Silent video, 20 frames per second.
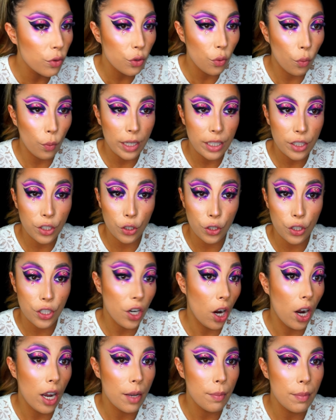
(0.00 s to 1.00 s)
with your
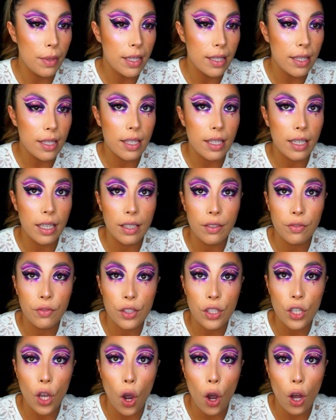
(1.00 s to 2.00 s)
diamonds if
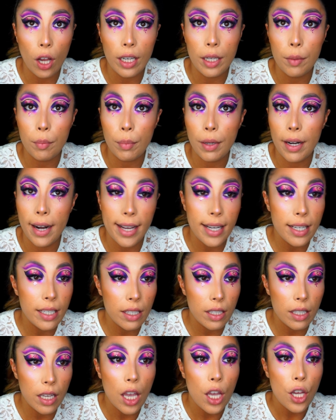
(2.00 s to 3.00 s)
it's all in
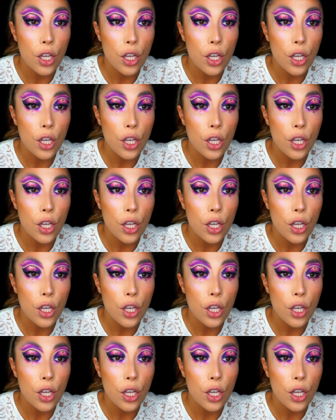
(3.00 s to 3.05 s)
place.